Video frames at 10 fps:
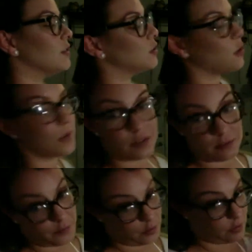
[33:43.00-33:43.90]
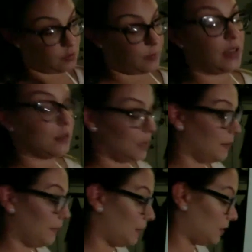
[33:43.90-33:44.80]
this always confuses me.
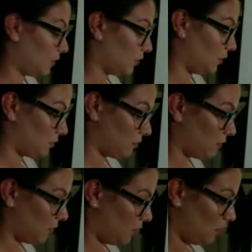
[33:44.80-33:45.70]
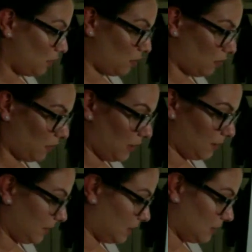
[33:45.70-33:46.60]
Let me read it to you.
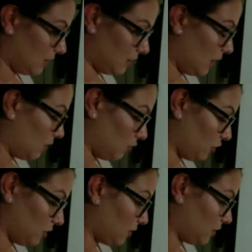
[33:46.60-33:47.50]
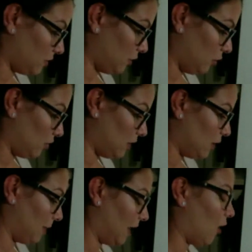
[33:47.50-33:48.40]
Okay, because you'll kill
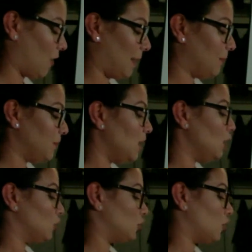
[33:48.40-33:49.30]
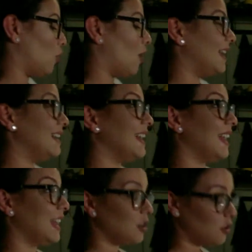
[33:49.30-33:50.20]
me. Okay, so an
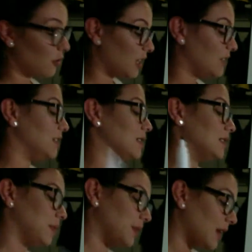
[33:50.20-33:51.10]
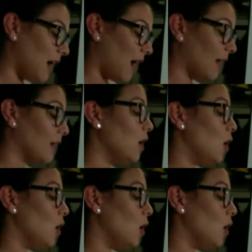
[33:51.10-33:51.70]
increase in supply